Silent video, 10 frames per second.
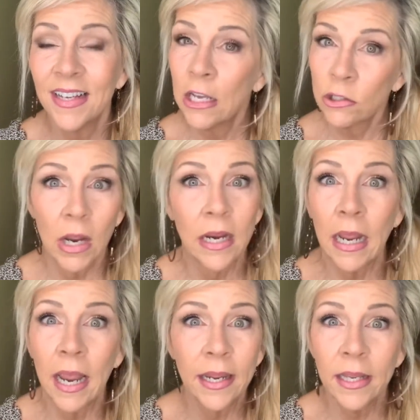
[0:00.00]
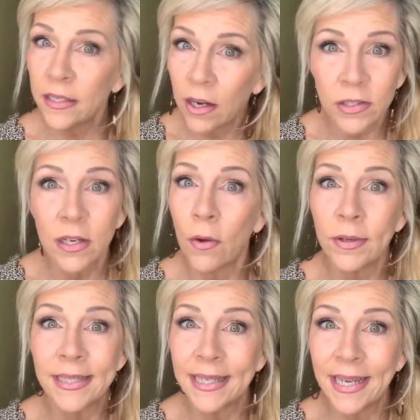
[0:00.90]
trying to hang in there as long as
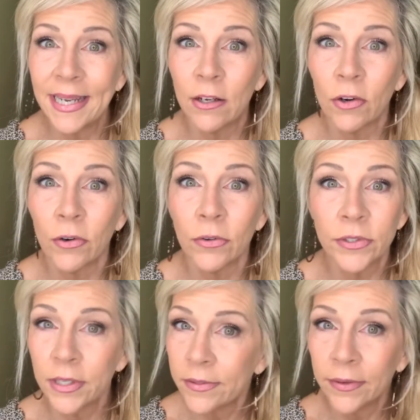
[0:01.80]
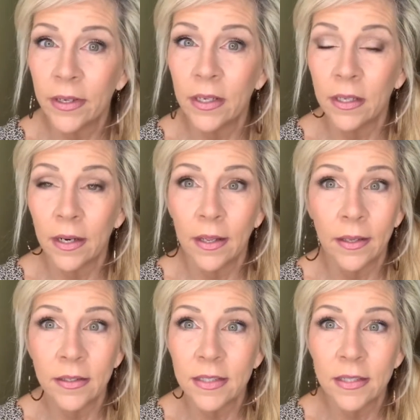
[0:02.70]
I can, girls. Yes, I can.
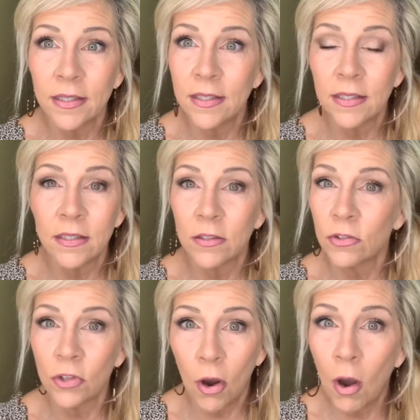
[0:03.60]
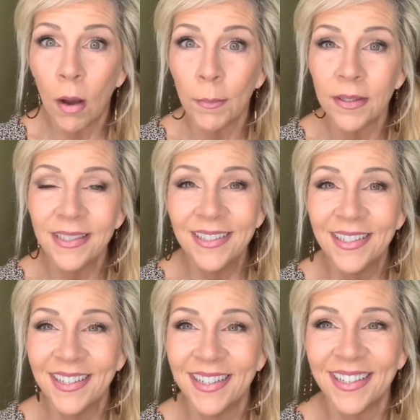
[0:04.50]
It's a job.
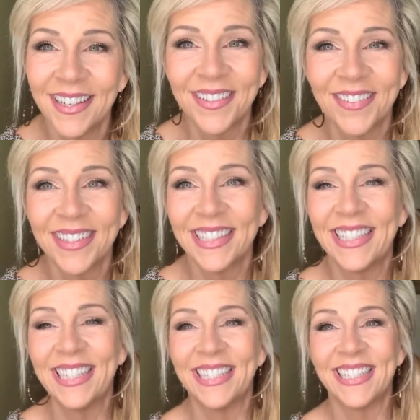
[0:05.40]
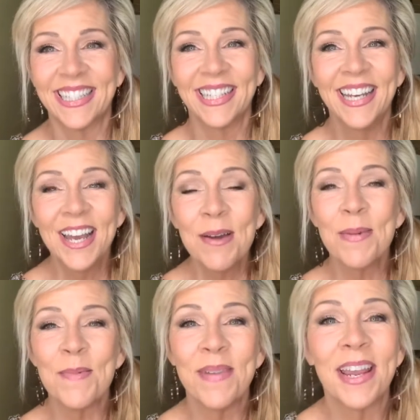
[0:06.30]
It really is. But
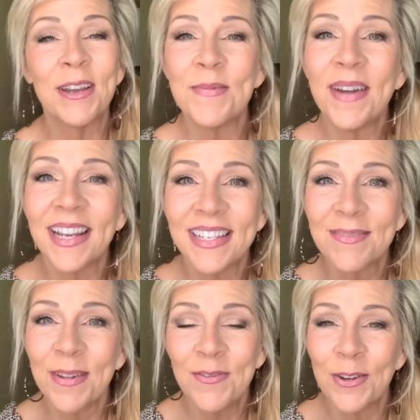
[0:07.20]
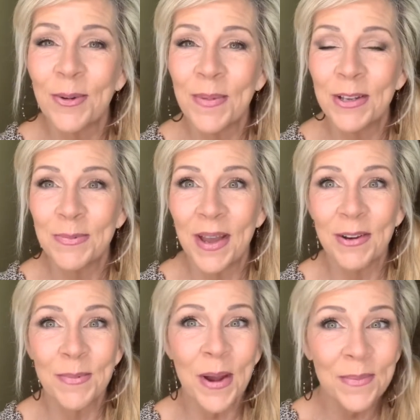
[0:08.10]
makeup makes me feel much better
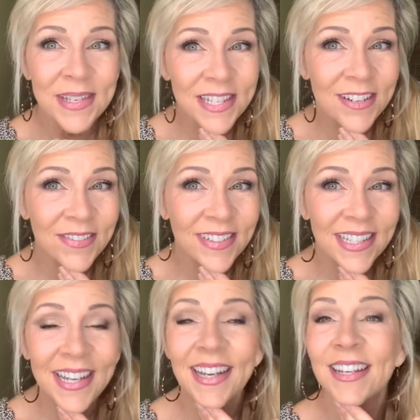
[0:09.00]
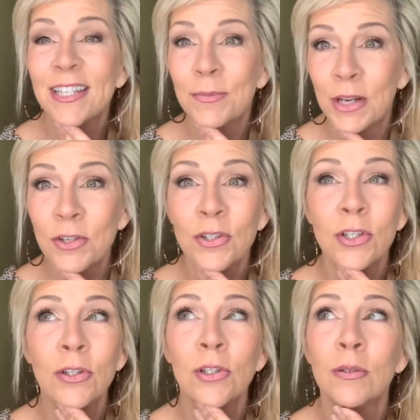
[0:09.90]
about myself, especially this
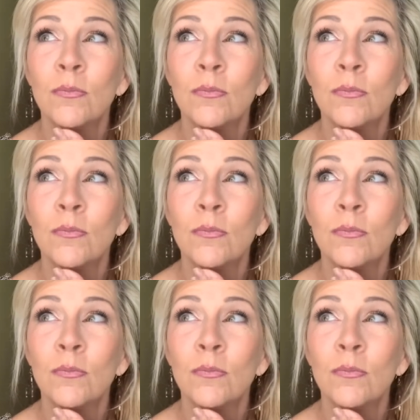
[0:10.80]
lip.